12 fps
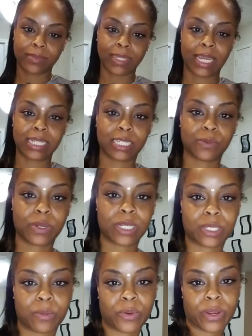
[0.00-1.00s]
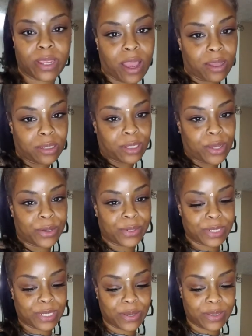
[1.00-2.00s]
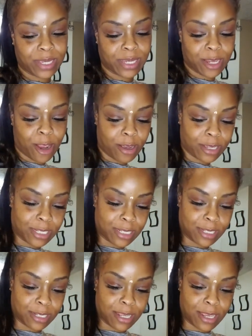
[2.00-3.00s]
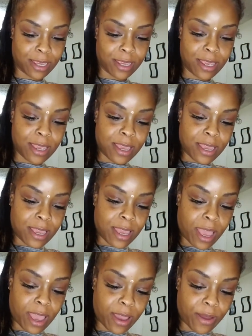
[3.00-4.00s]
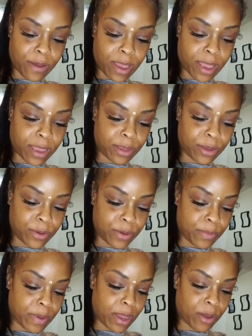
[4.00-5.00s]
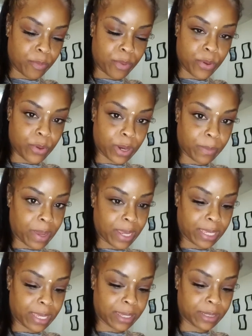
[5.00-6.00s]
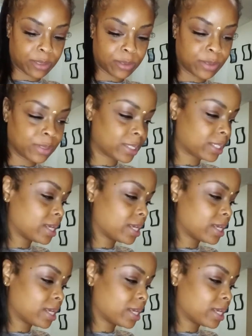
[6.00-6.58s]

I just wanted to bring y'all along so that y'all can see how I go about pouring my candles